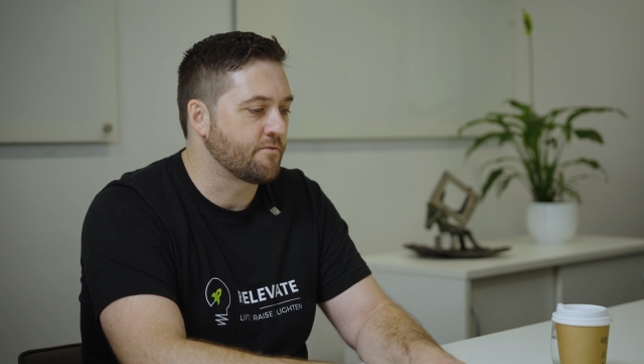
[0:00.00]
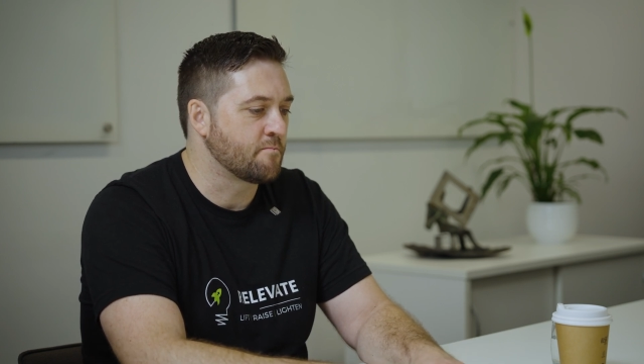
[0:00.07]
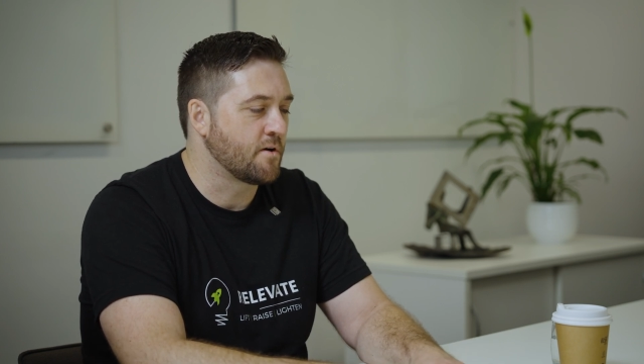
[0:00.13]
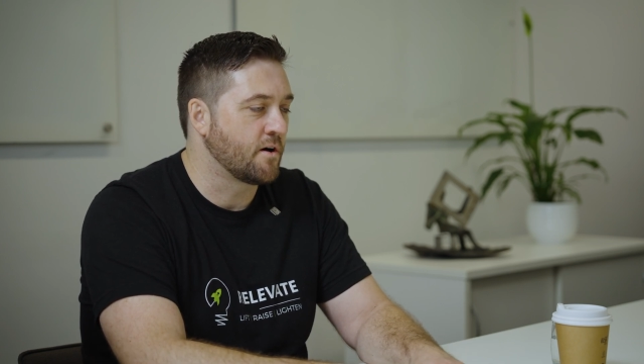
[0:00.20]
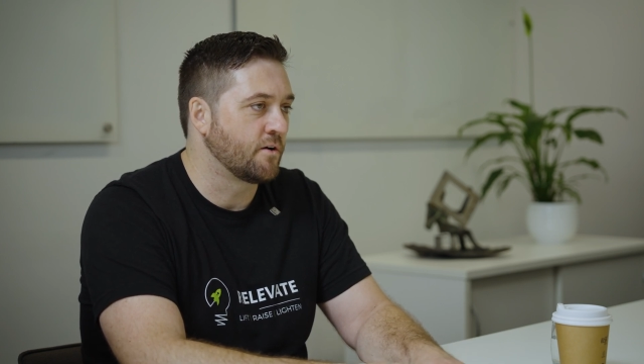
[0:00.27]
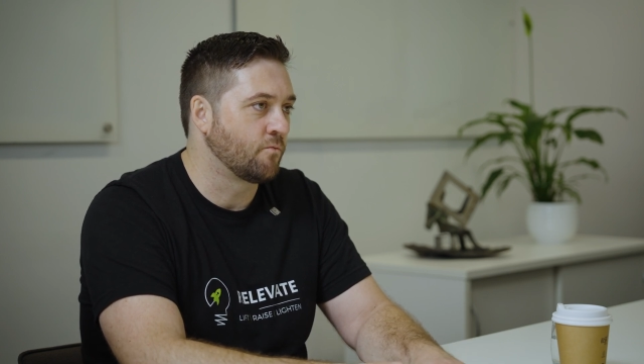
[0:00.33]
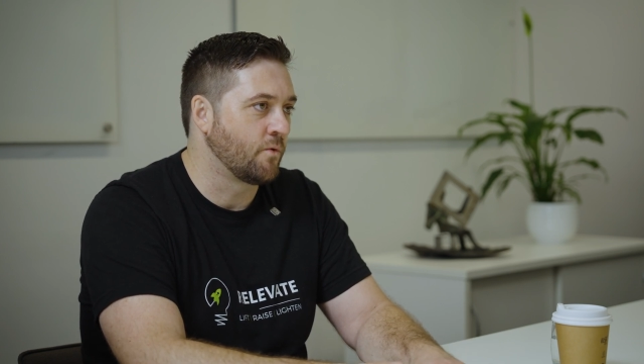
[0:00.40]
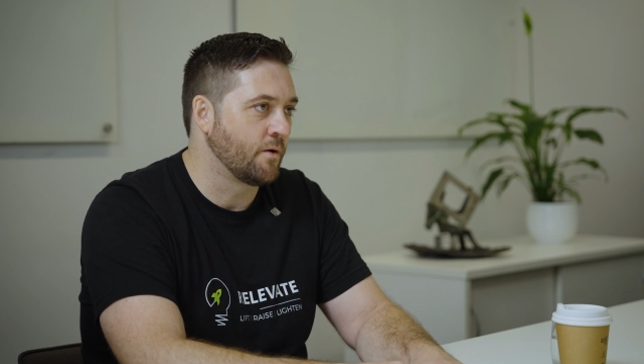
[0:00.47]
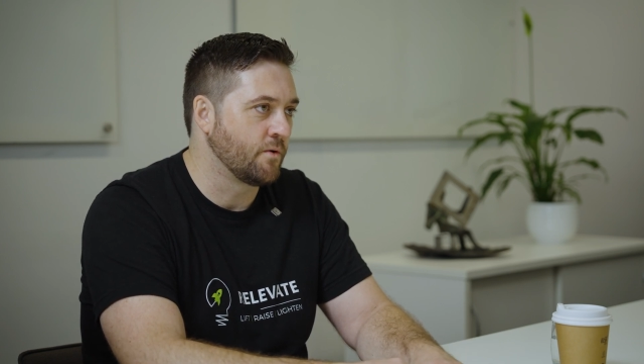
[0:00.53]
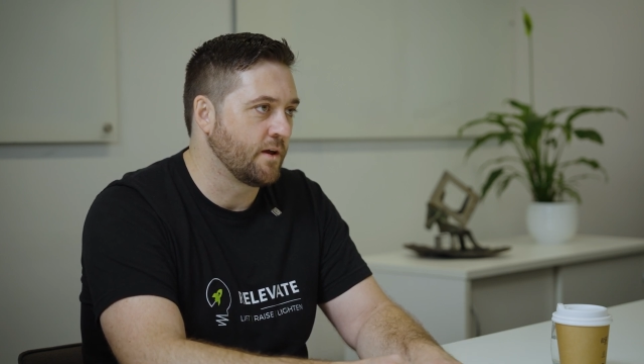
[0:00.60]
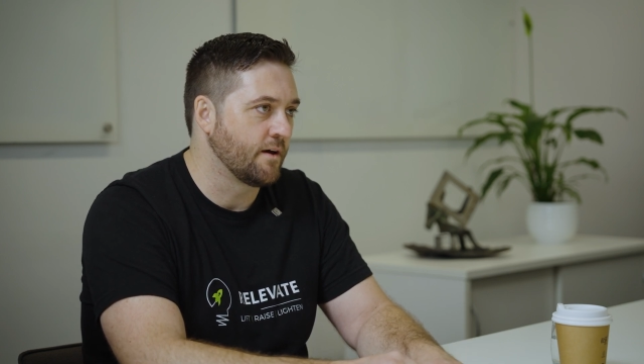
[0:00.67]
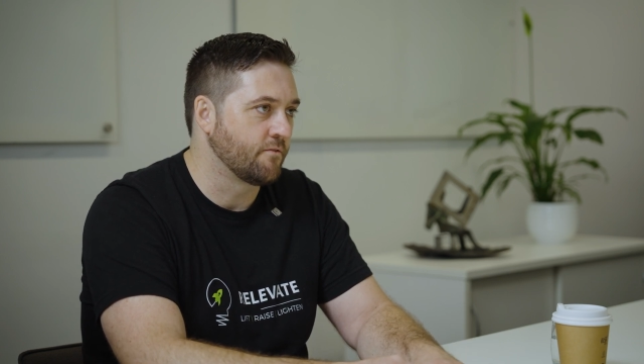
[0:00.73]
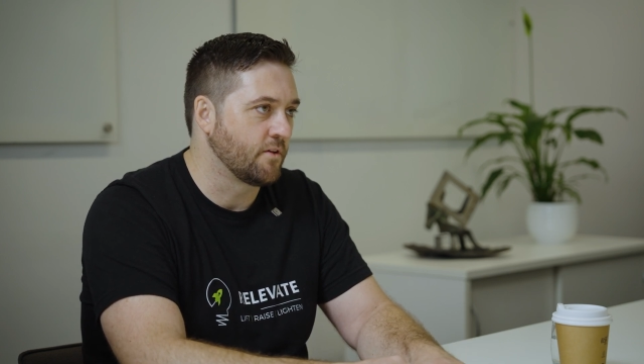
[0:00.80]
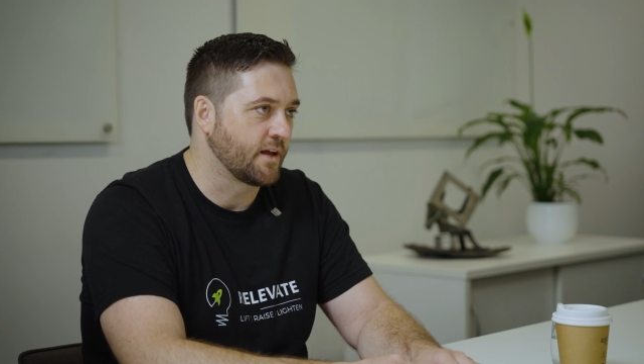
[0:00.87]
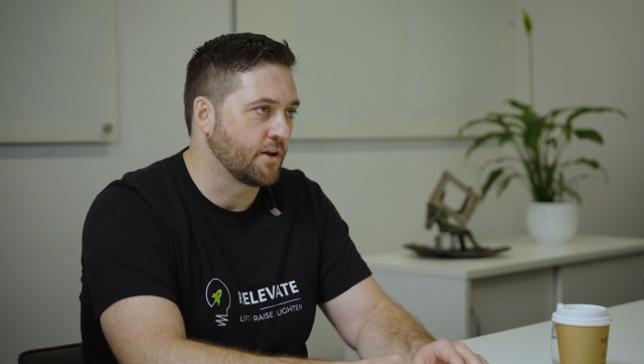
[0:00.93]
a mode where we
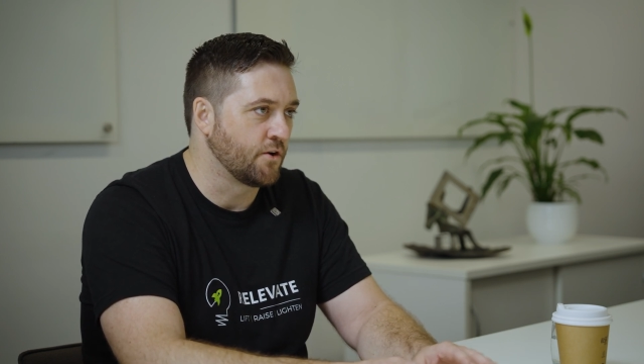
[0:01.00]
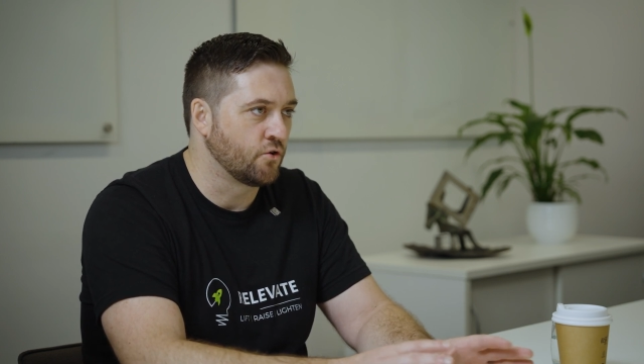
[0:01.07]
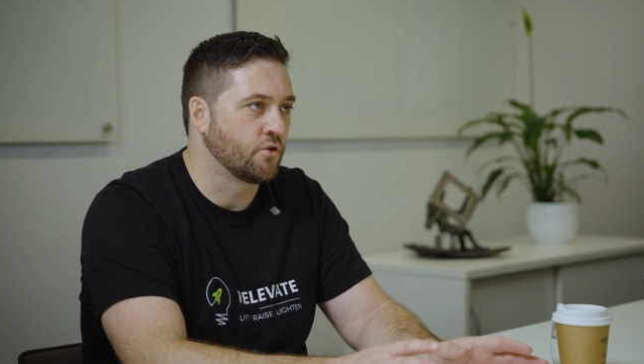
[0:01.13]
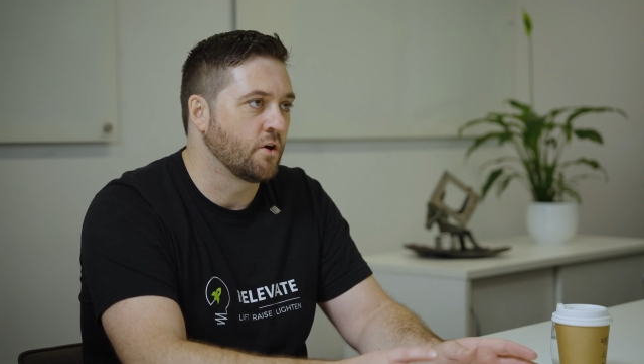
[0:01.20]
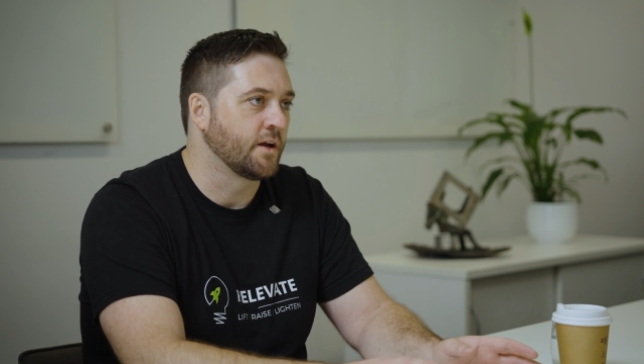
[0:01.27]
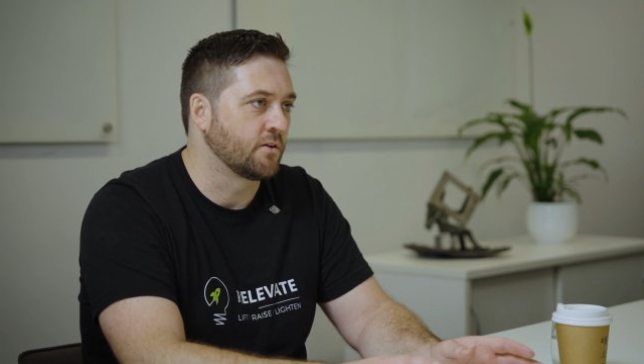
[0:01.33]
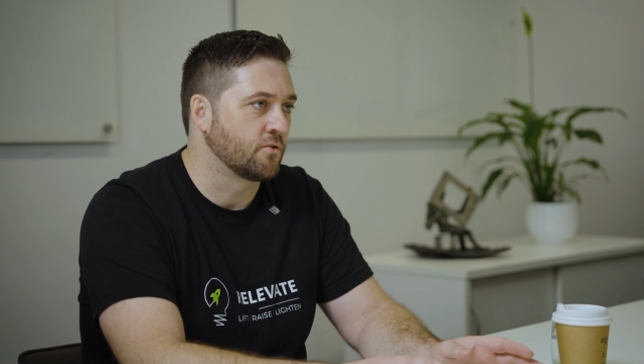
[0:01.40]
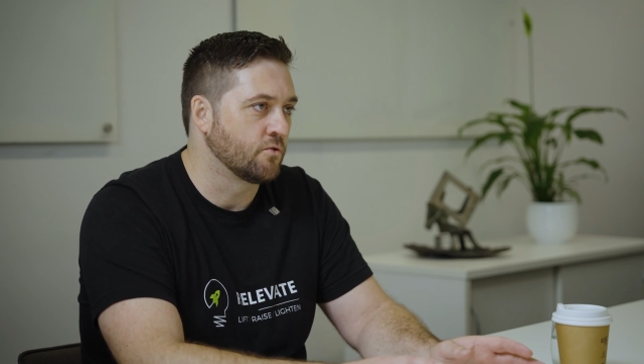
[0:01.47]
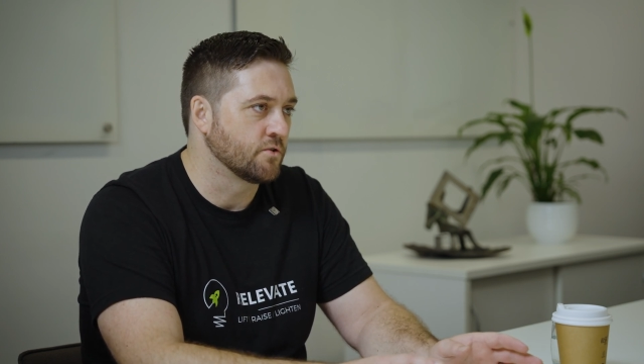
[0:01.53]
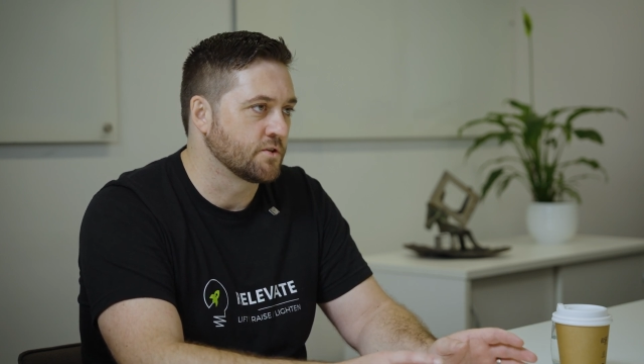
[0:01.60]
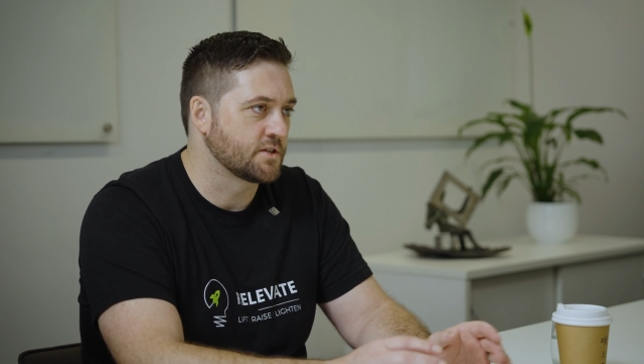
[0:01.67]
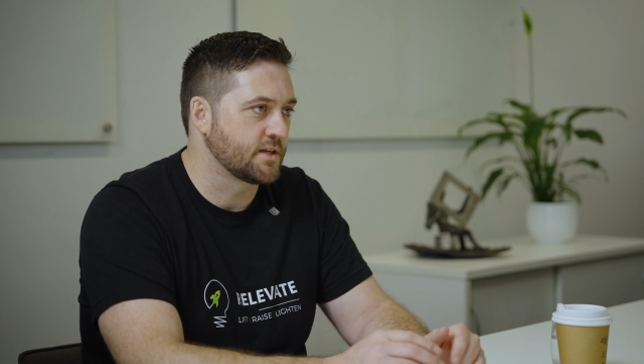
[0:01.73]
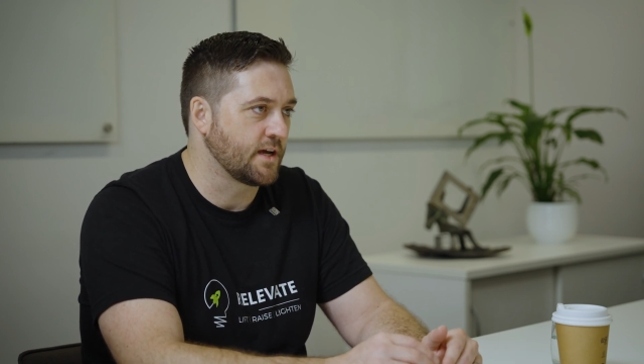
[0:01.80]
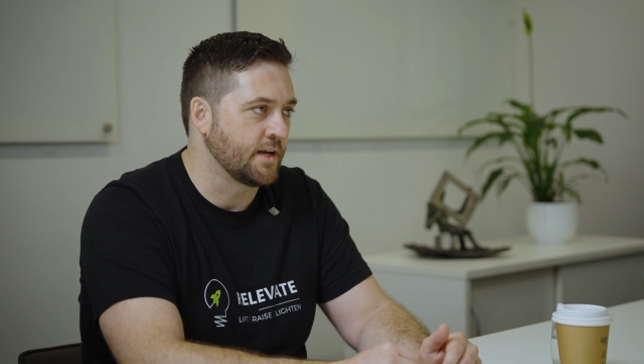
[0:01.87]
have like an online course,